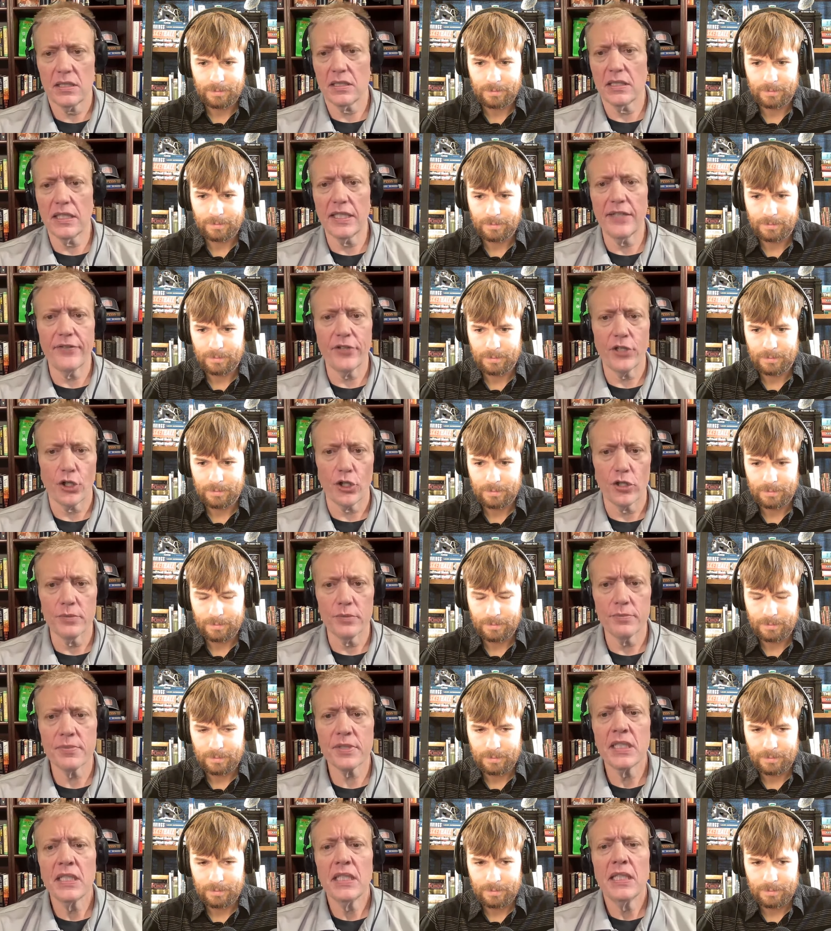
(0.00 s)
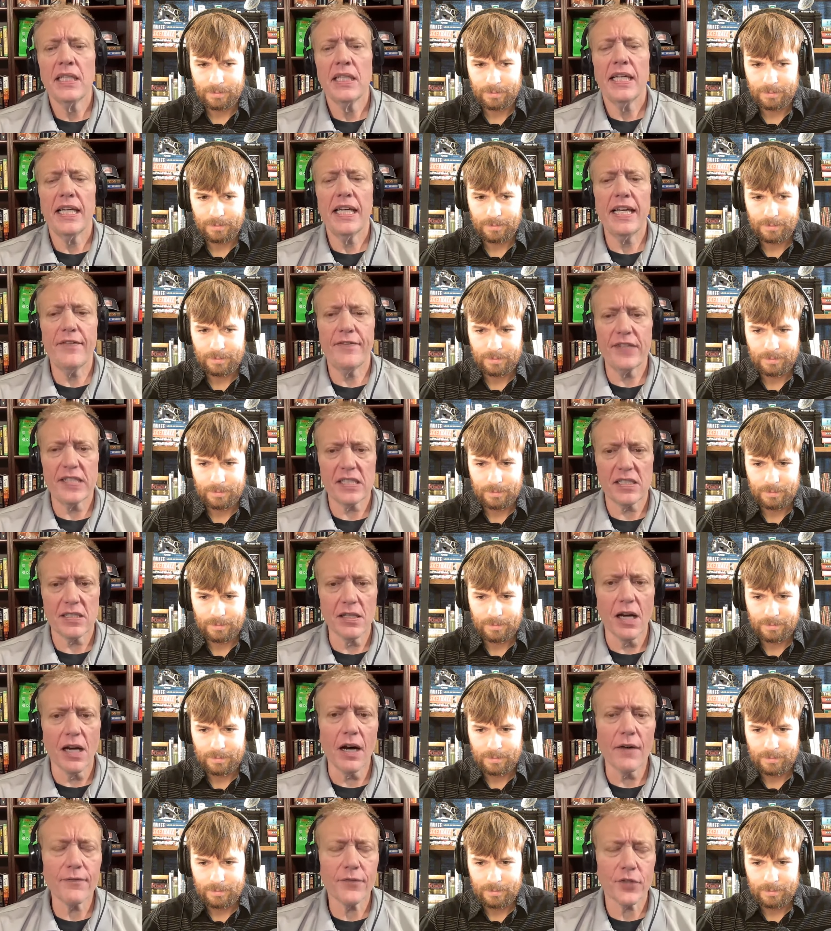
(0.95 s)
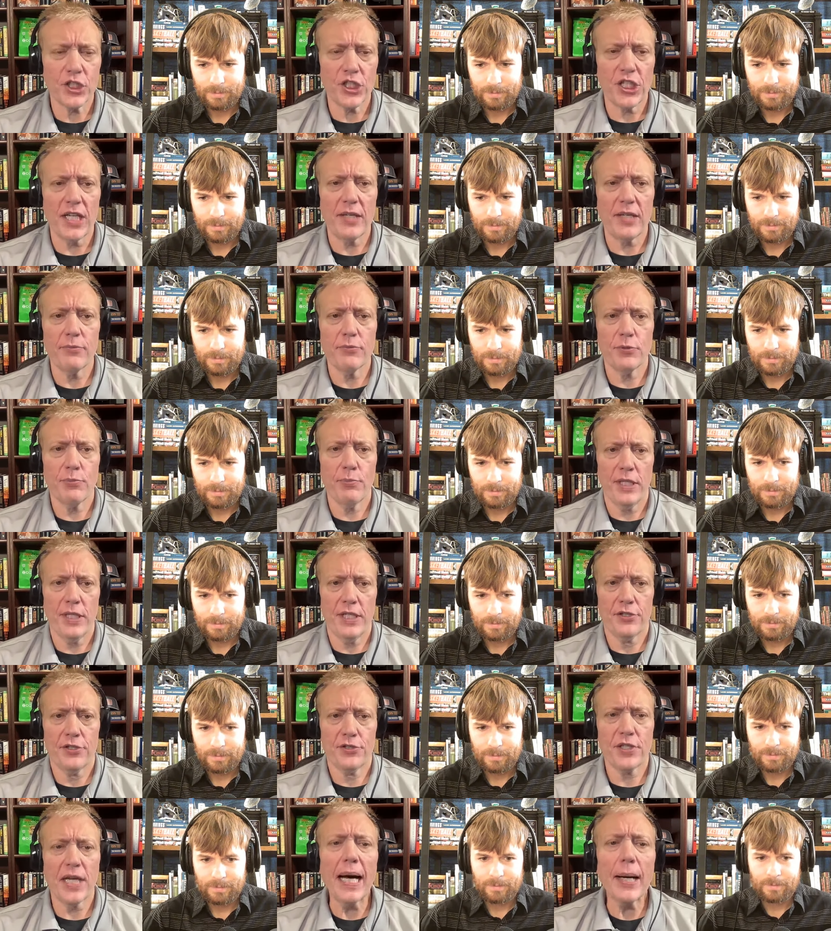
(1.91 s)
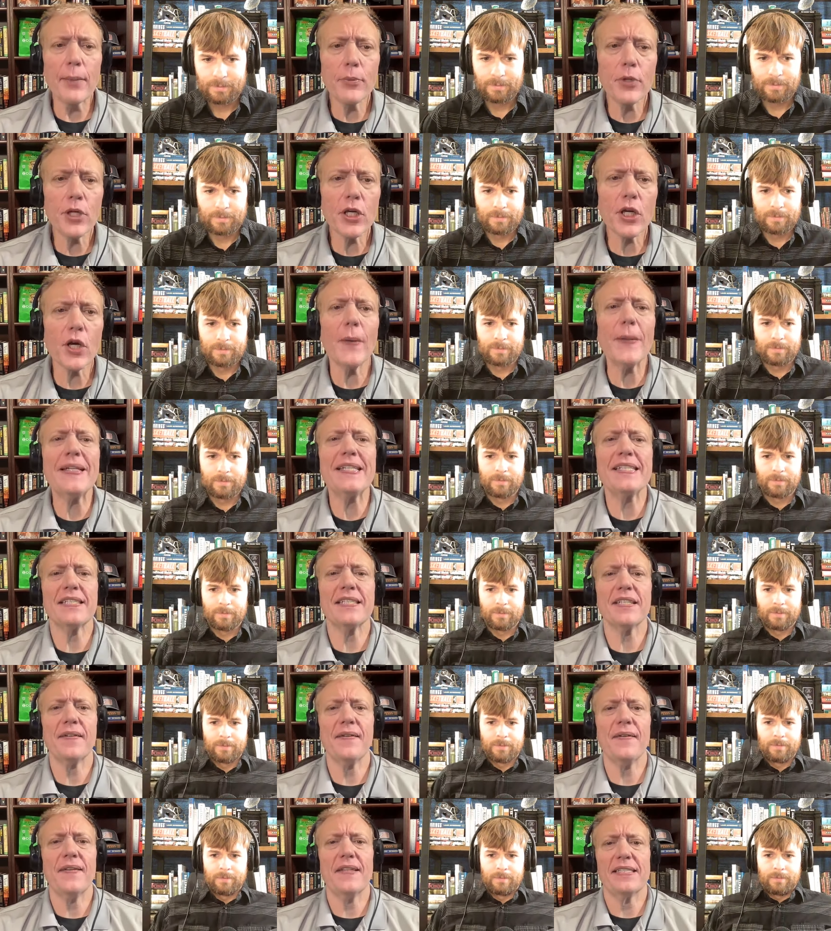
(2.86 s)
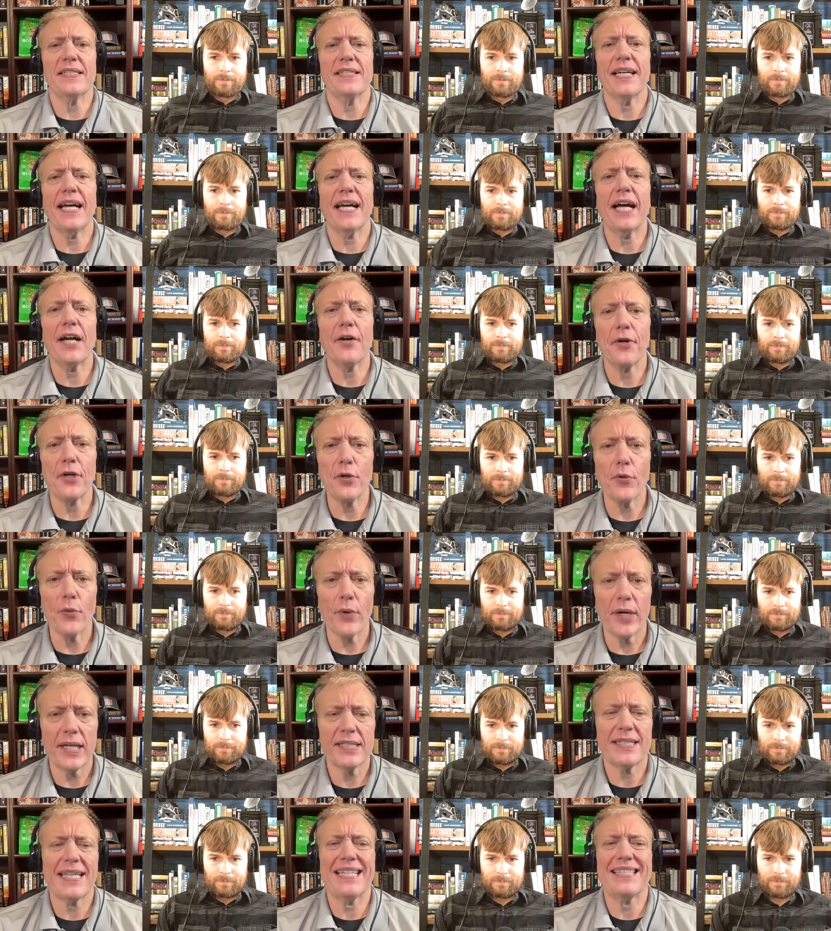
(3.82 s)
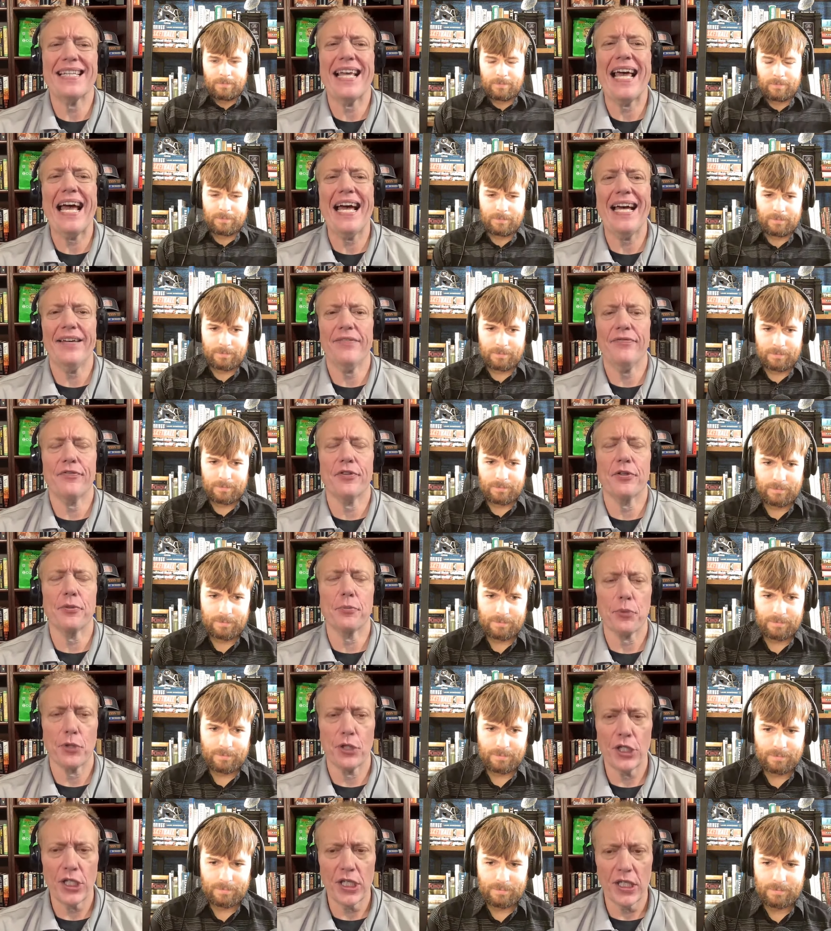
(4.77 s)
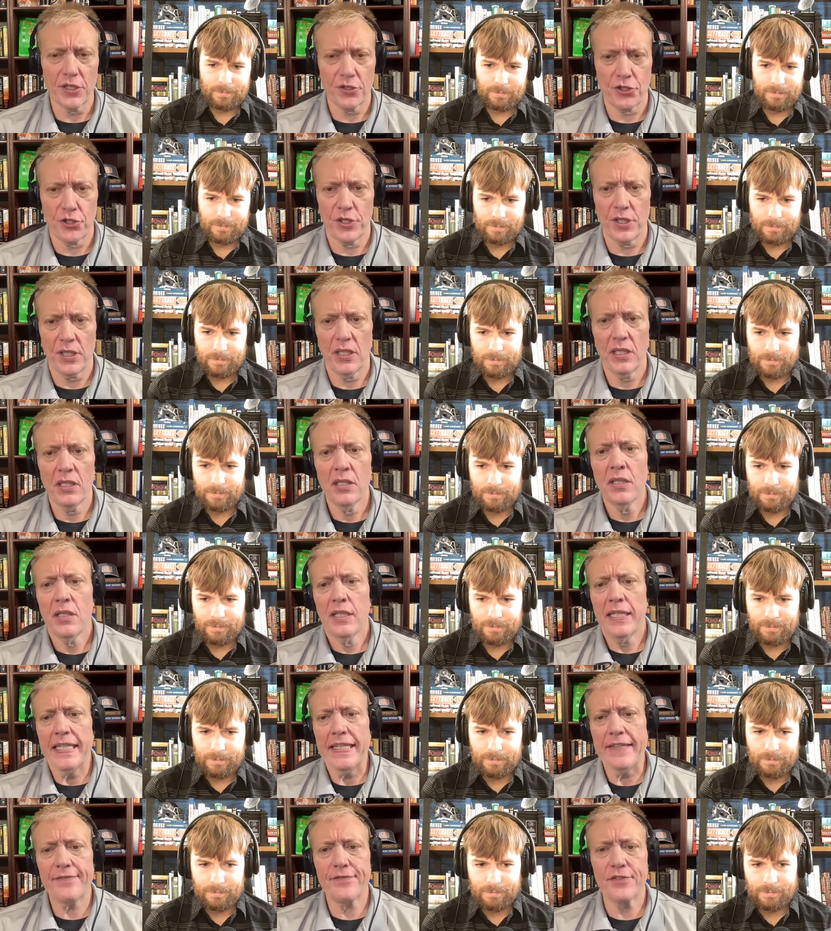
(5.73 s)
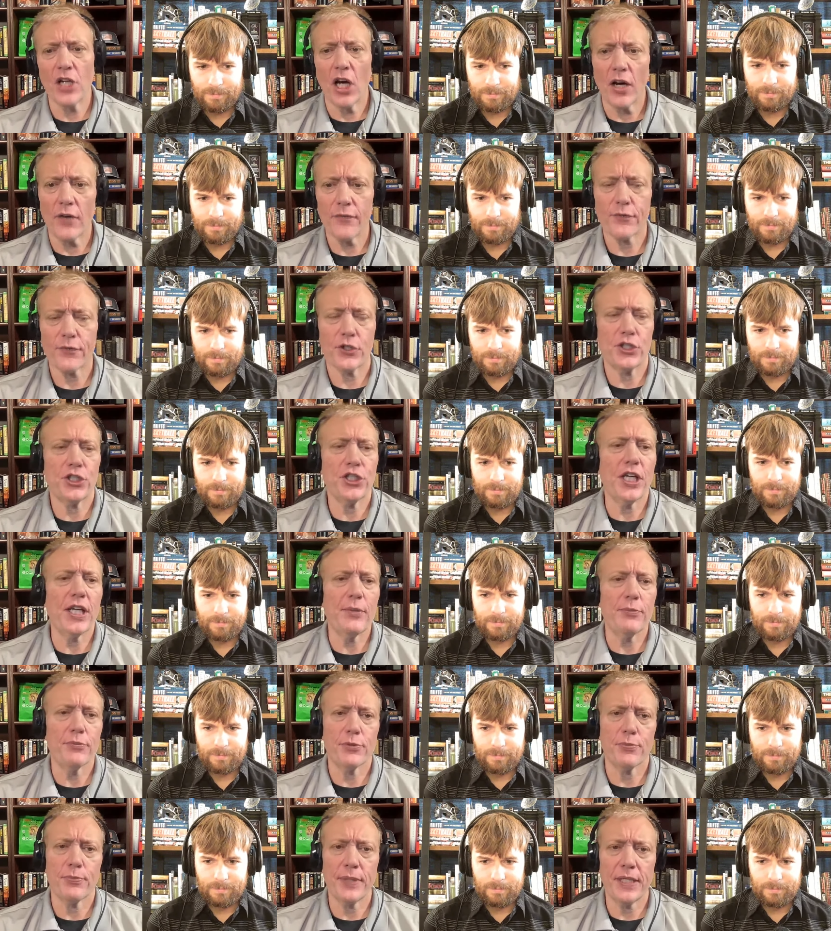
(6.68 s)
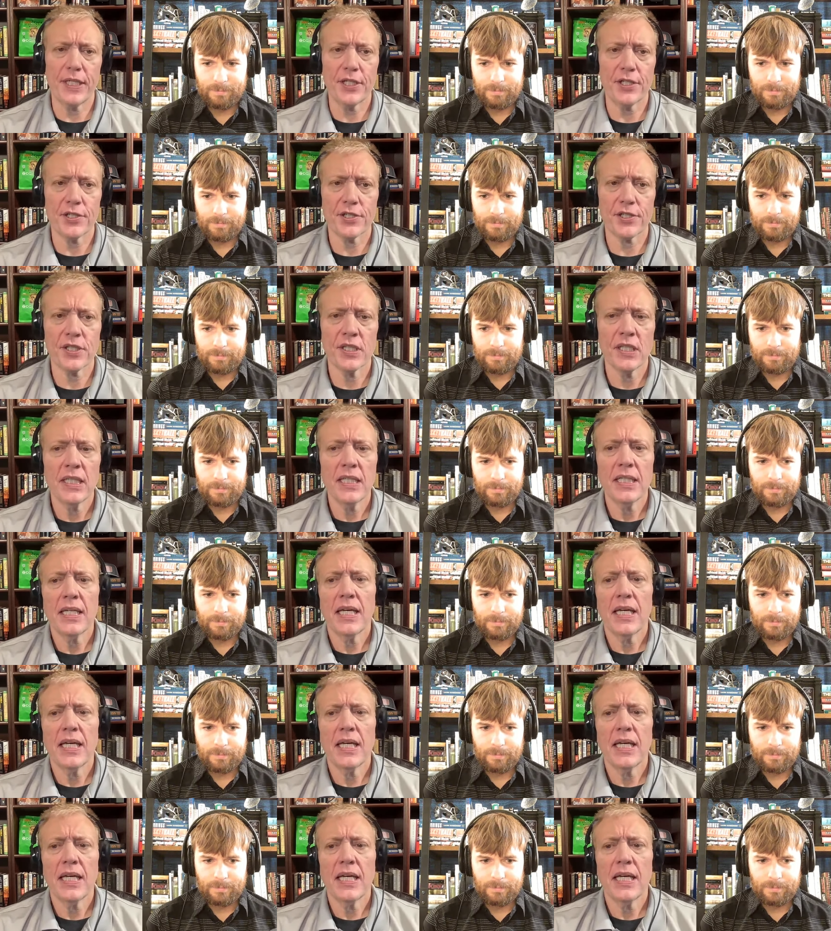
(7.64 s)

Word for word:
Speaker 1: living rooms, if it's not for James Pearce. I'm going to go ahead and tell you that Tyre West has half the production, if not for James Pearce.